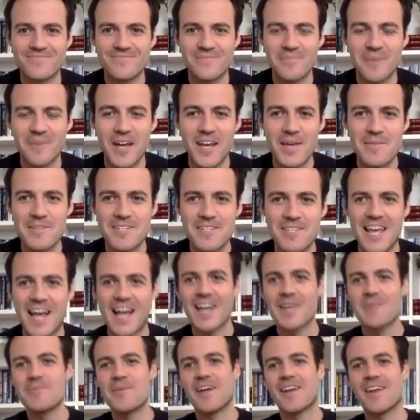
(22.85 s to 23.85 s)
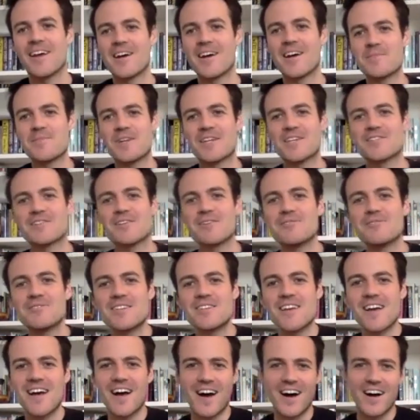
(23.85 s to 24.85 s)
My name is Callum, and I'm an
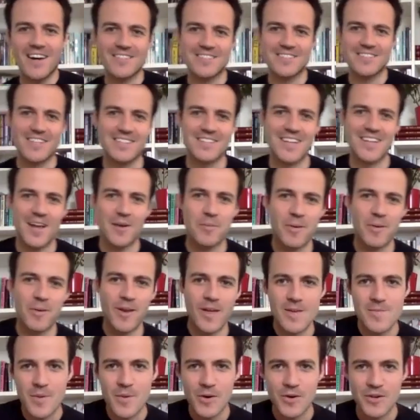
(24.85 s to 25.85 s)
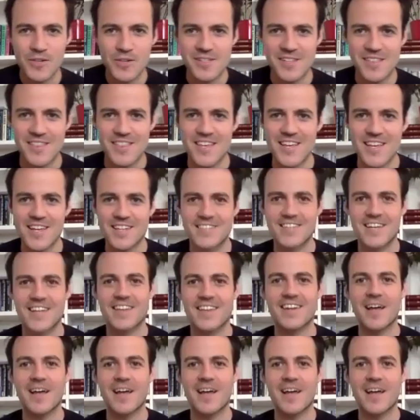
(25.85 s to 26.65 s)
associate artist at Playbox Theatre,